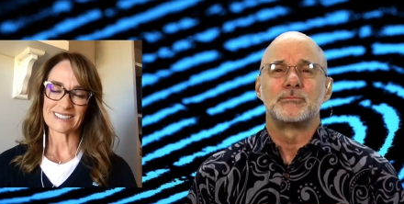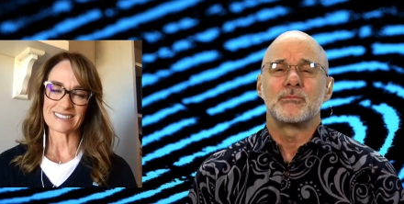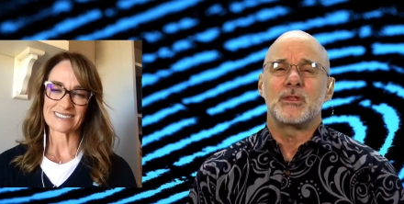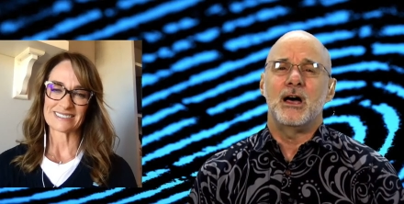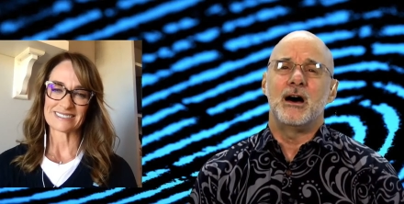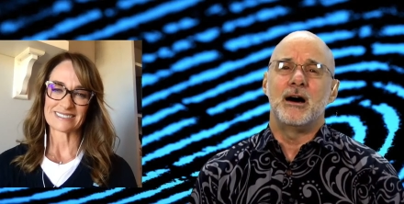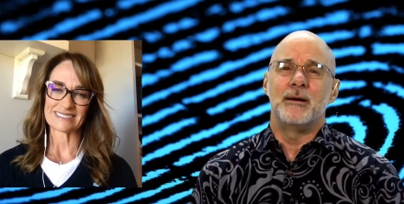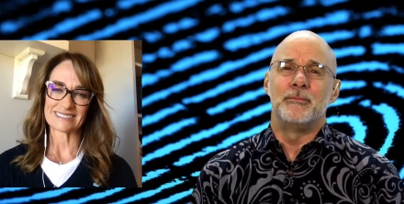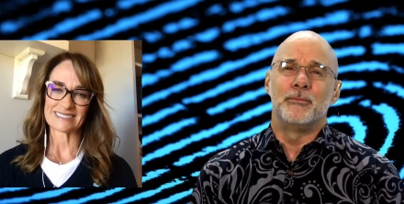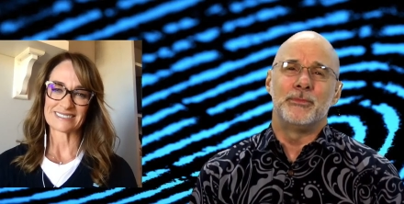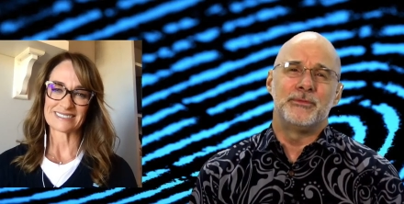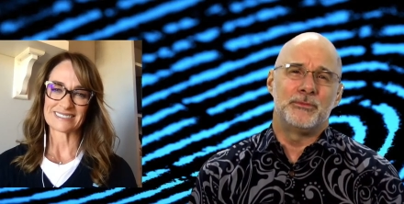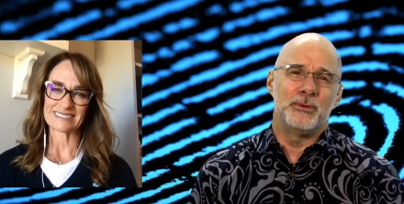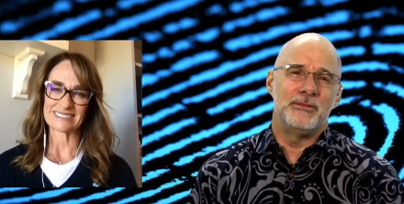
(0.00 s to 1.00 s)
Speaker 1: Um,
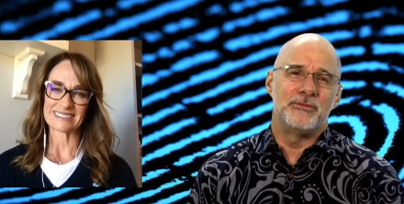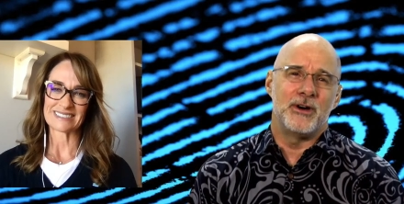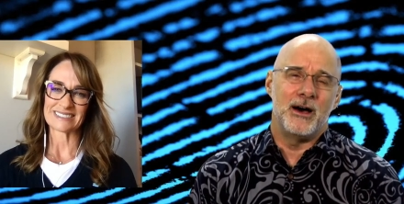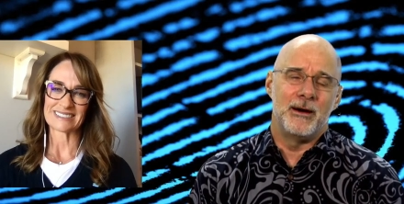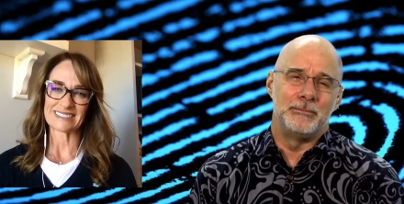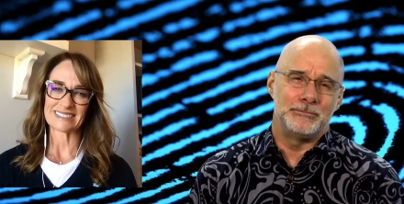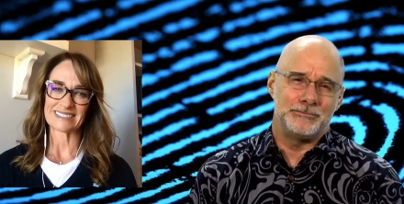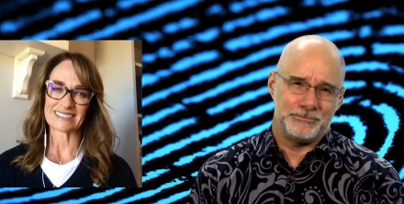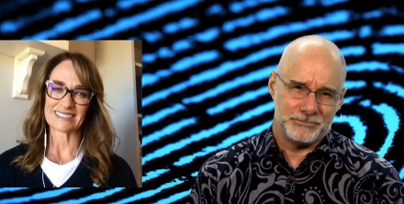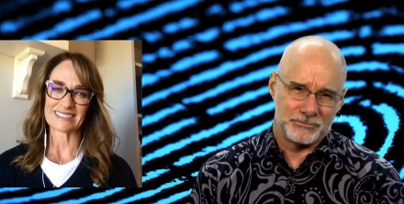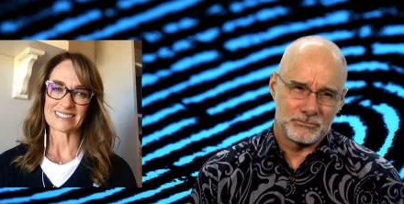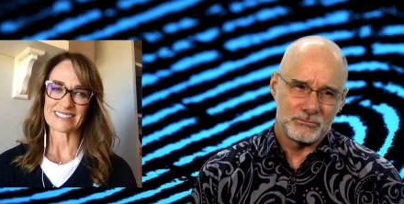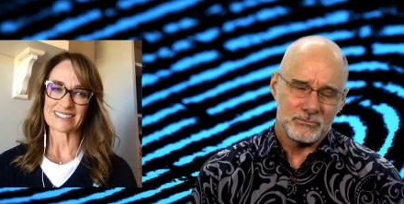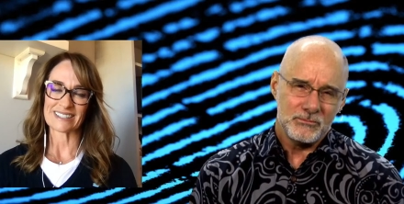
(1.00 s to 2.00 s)
we've, um,
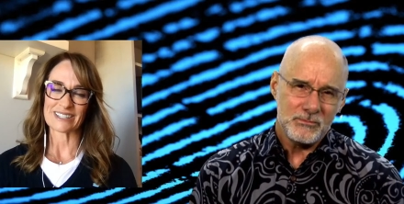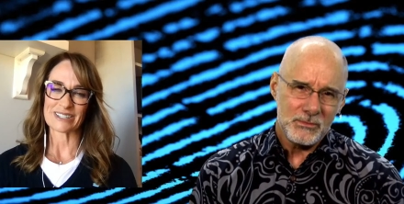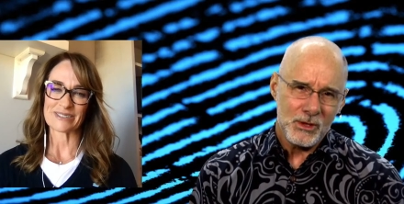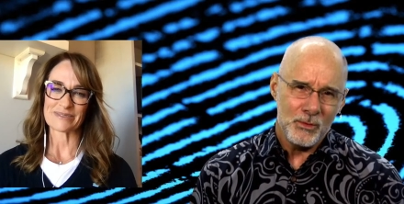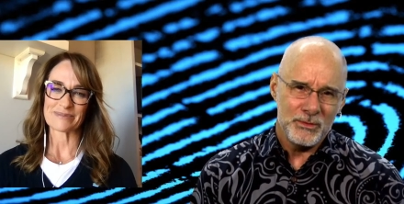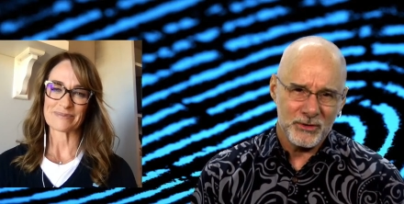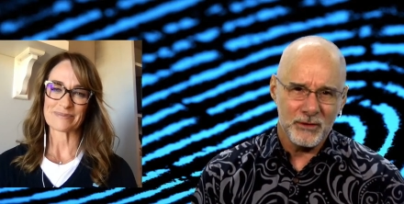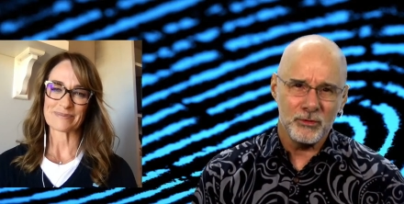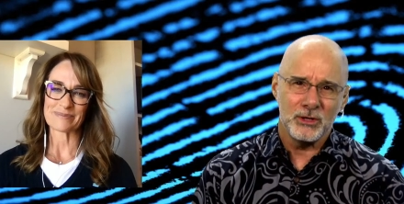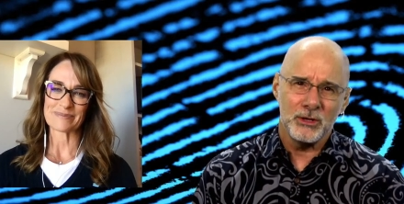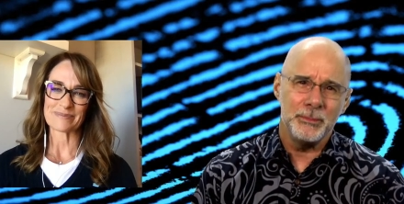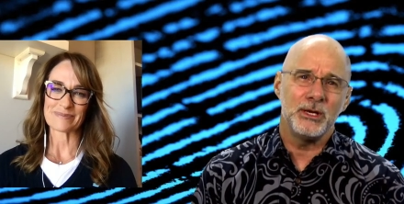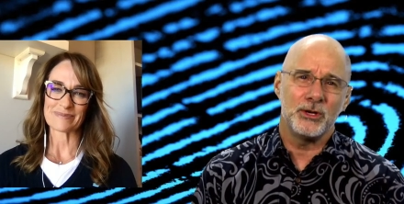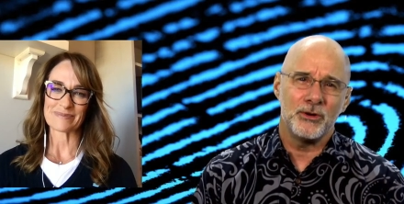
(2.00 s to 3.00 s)
we've covered a little
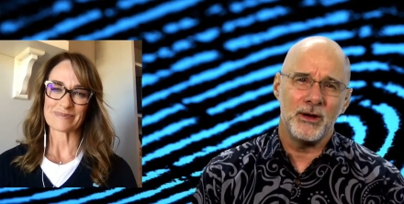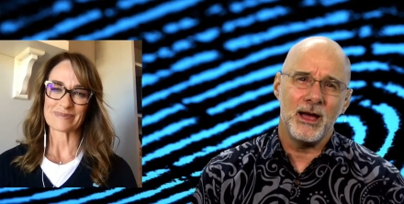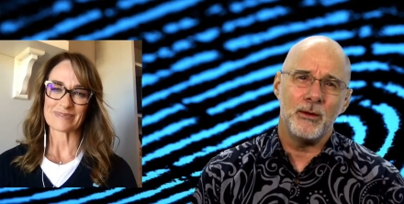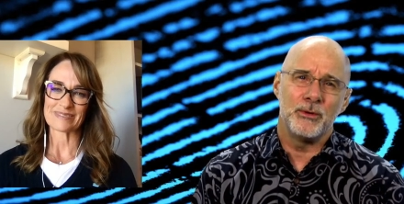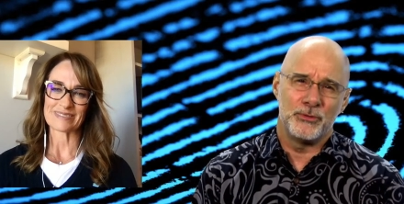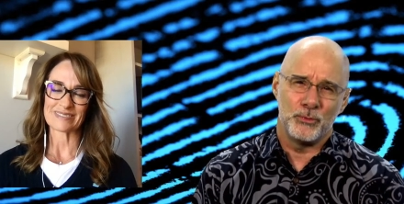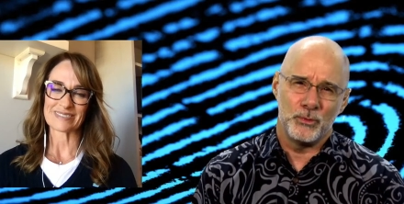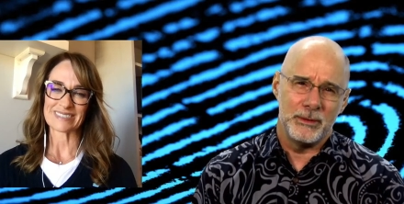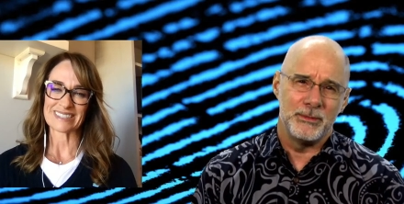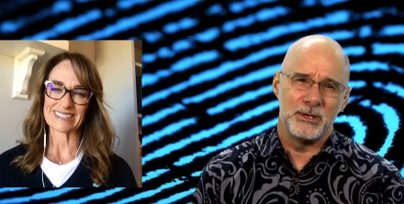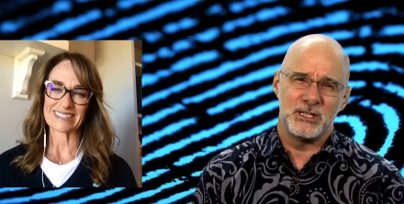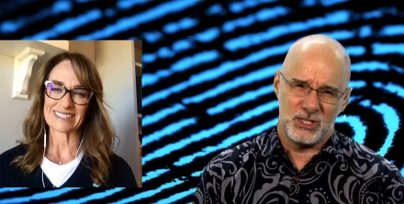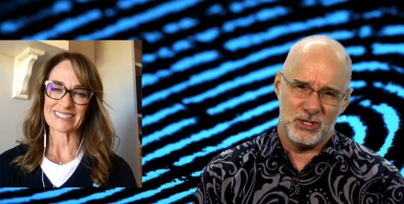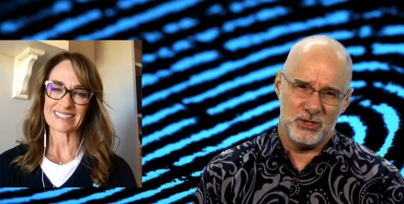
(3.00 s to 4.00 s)
bit of ground with women in
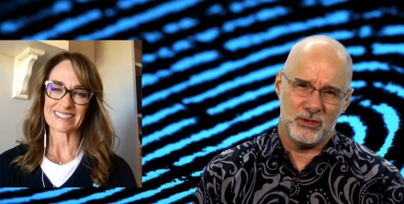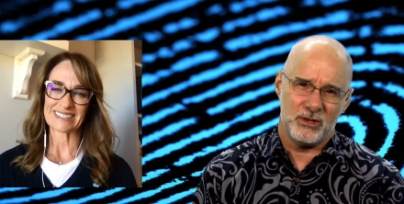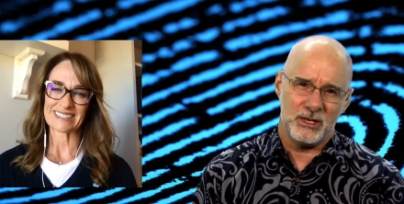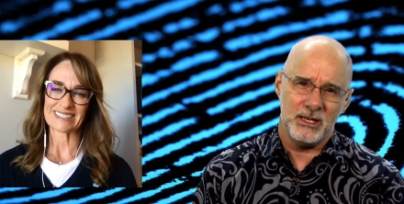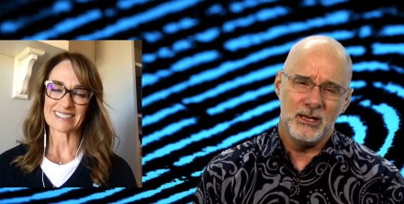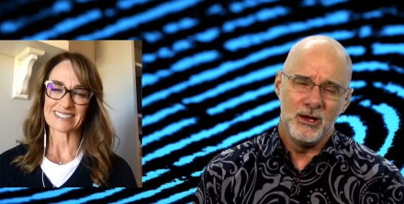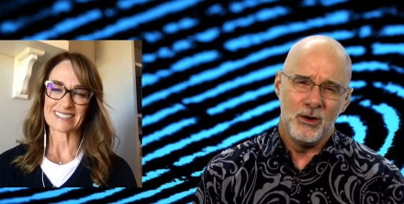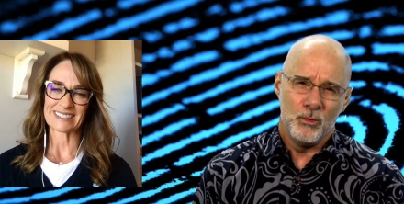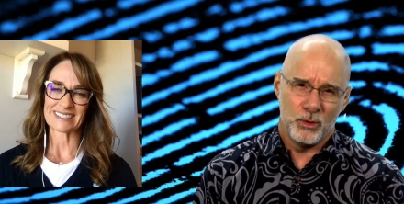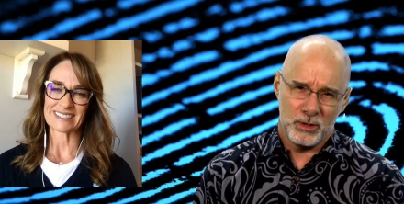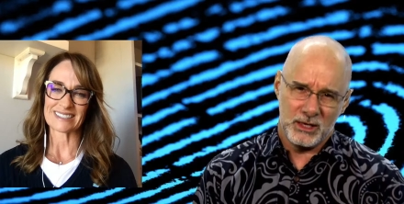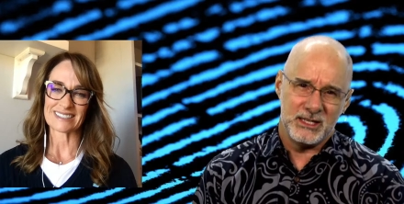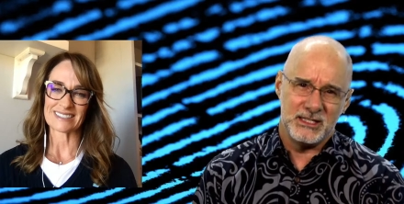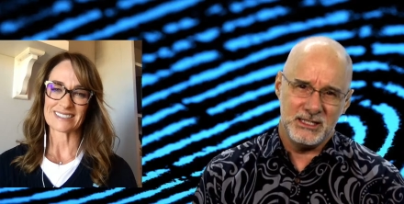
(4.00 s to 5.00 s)
security. We're going
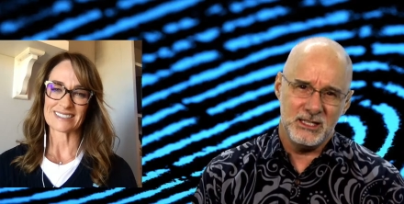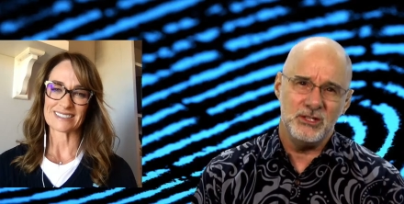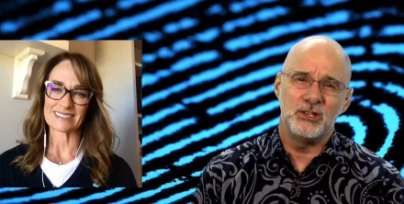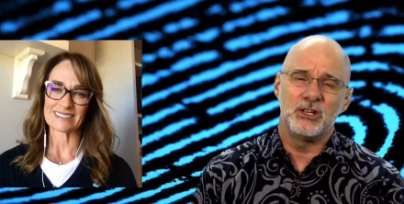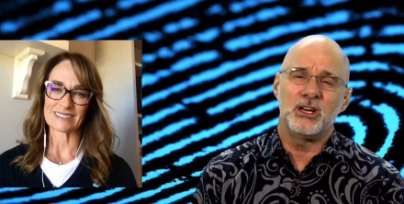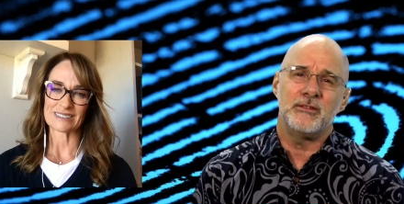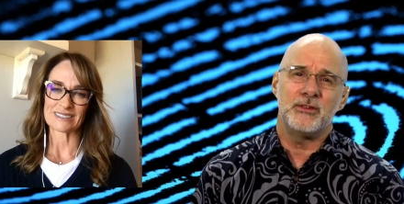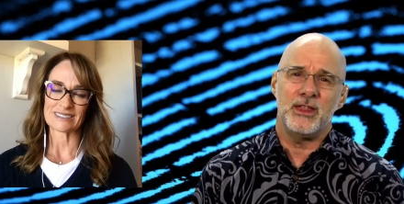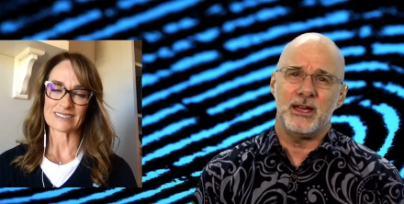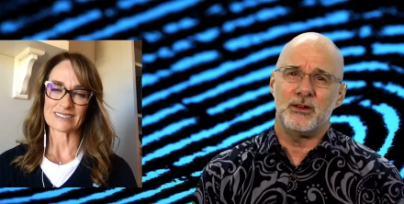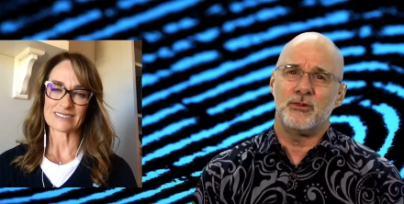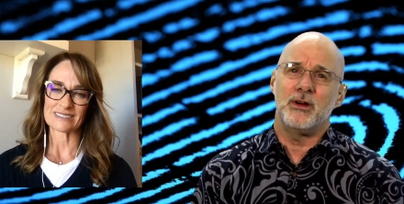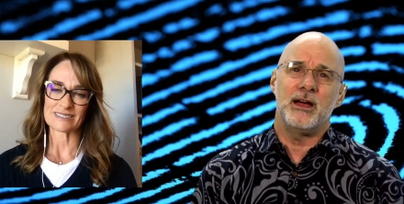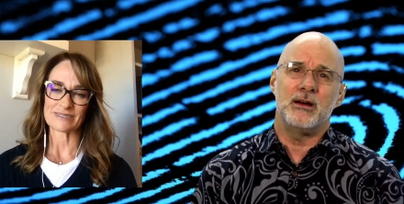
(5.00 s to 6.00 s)
to continue to cover that
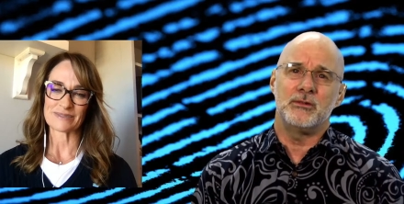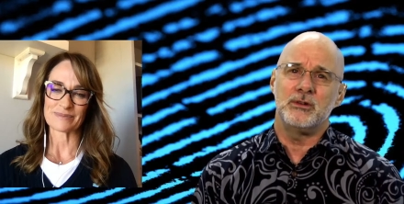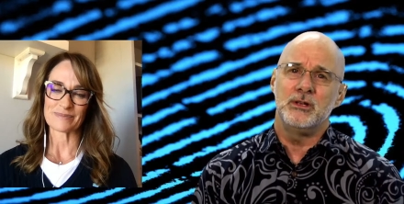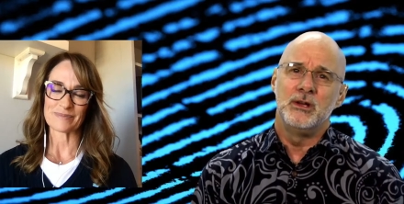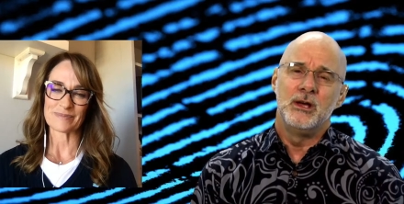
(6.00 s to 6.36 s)
ground.